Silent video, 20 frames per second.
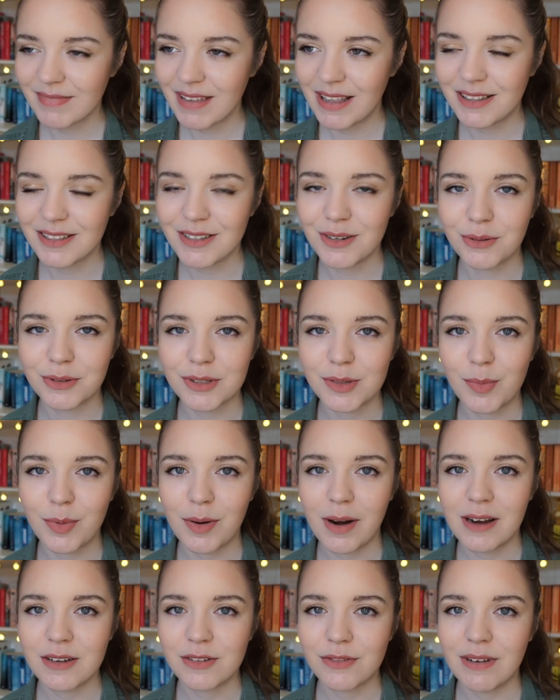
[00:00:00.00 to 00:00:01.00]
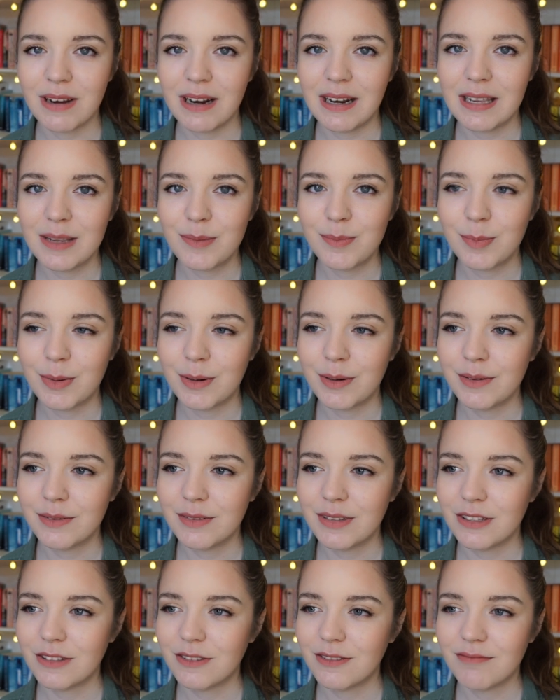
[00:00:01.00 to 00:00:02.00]
it's no surprise really, but
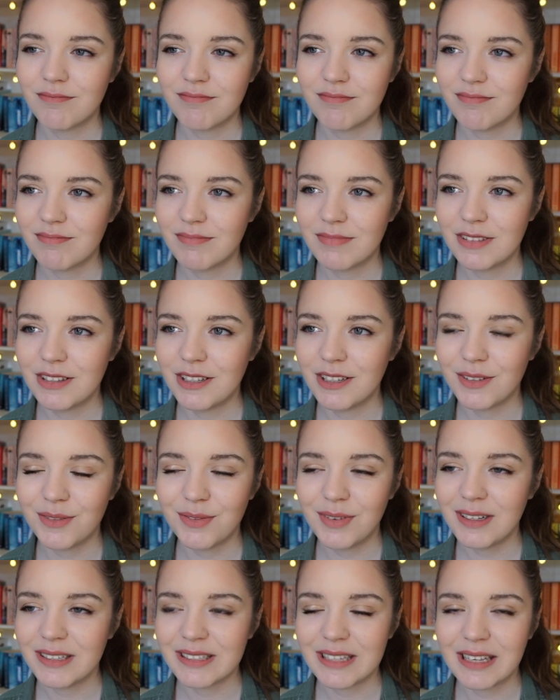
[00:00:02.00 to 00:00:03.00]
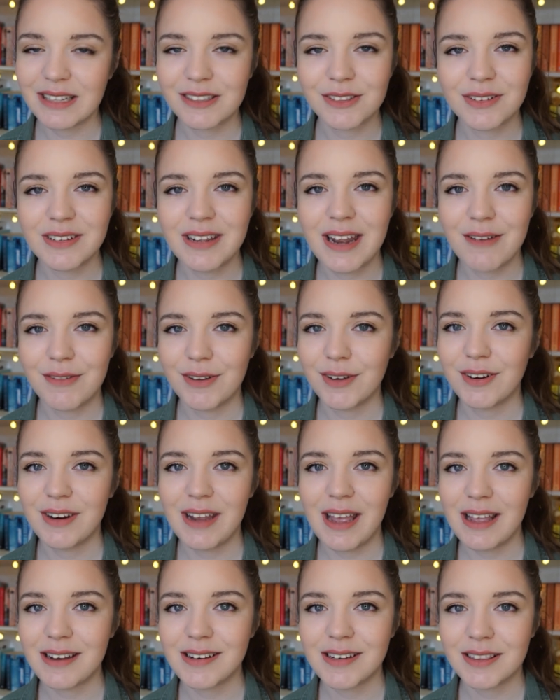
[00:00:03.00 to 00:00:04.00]
it just feels like it's never going
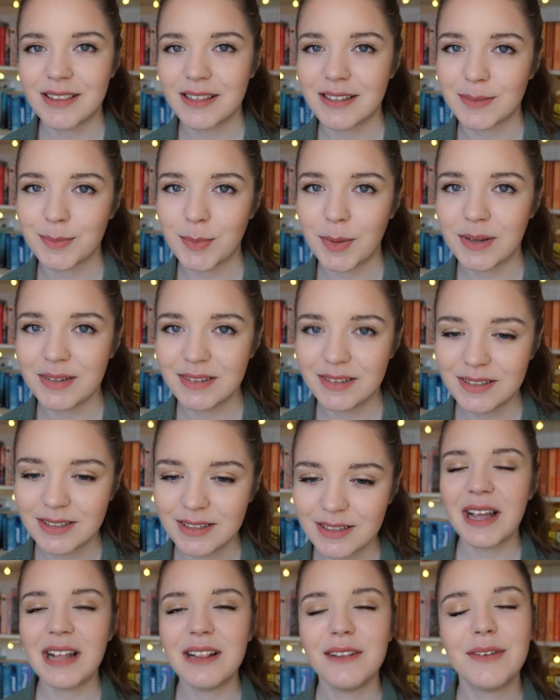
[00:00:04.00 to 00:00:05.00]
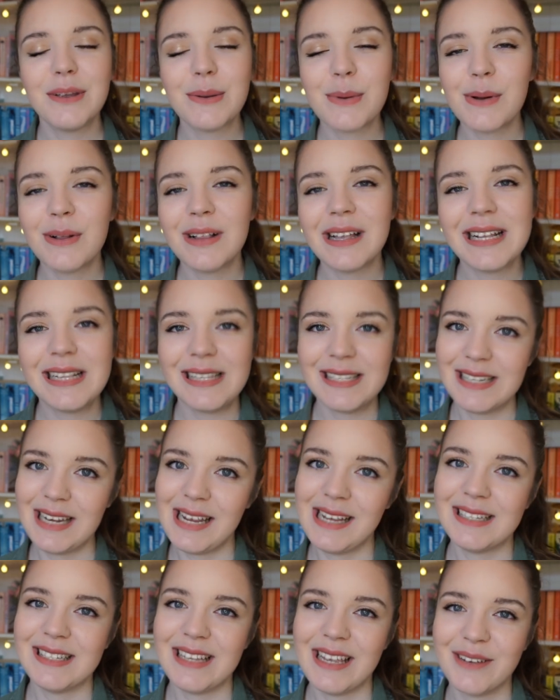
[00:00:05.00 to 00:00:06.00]
to end at this point. I love you all and
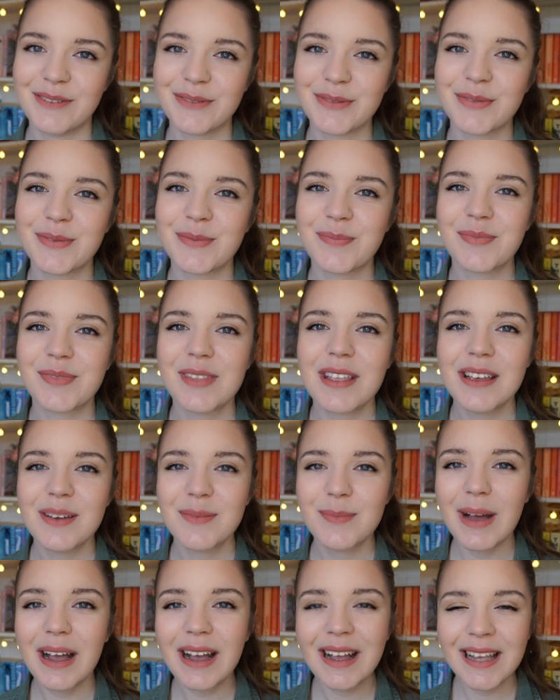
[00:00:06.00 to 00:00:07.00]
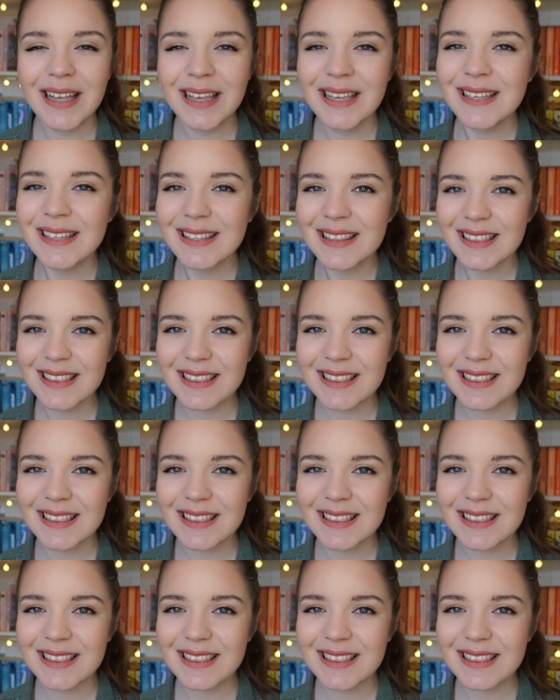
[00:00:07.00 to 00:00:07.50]
stay safe. Bye!